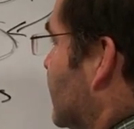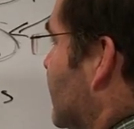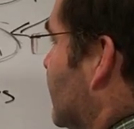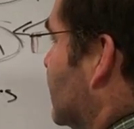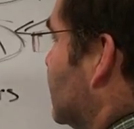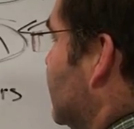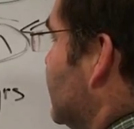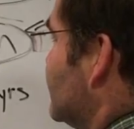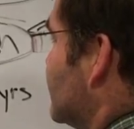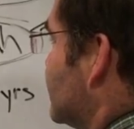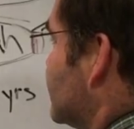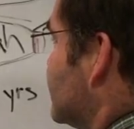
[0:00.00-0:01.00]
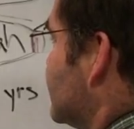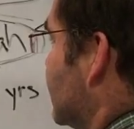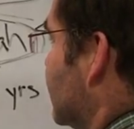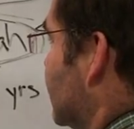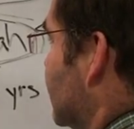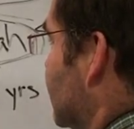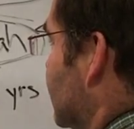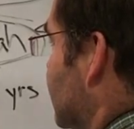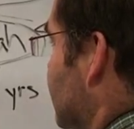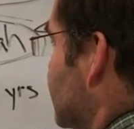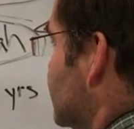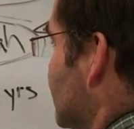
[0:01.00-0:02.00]
Their allegiance
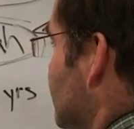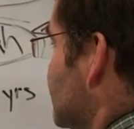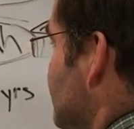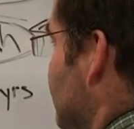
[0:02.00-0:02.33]
is with